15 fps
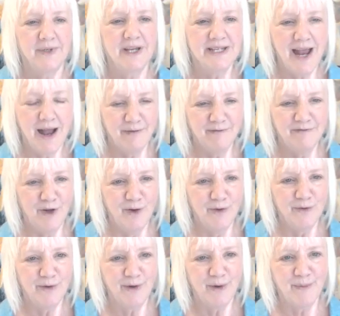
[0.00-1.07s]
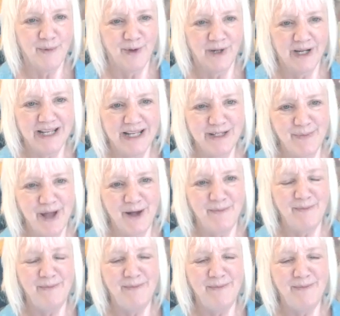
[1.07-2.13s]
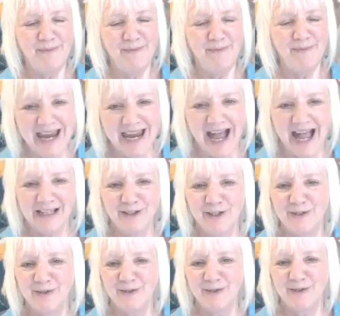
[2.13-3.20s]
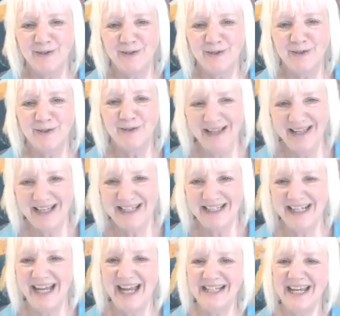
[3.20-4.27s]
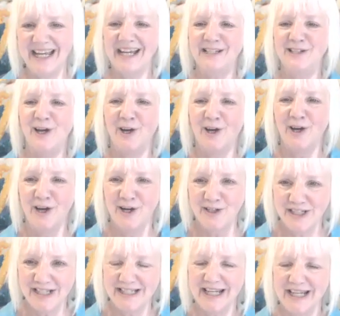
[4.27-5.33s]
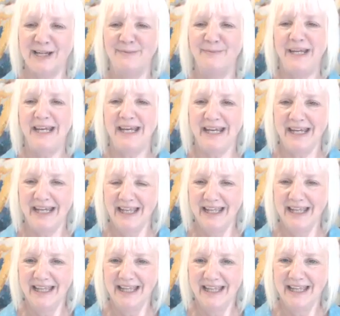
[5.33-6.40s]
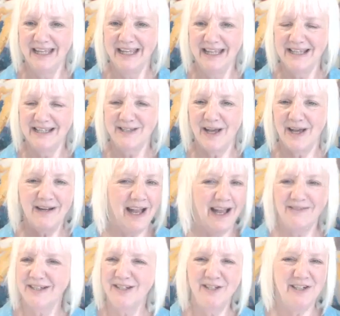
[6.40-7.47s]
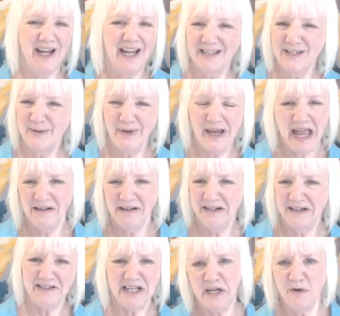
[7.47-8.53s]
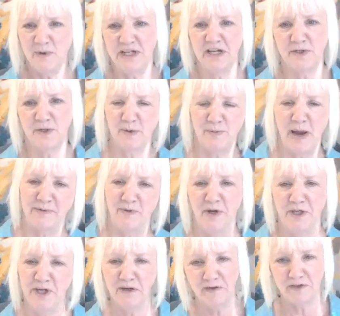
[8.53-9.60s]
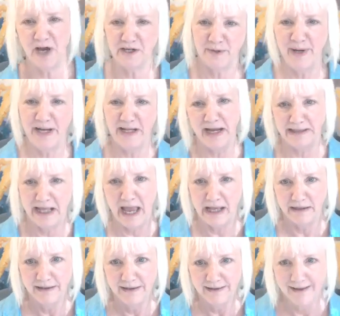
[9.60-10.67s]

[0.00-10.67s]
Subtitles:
Because now I'm vulnerable and it's about me. I took responsibility. I tagged her. She tagged me. So I don't have to address the behavior. I don't have to say, you were disrespectful. You don't talk to me like that.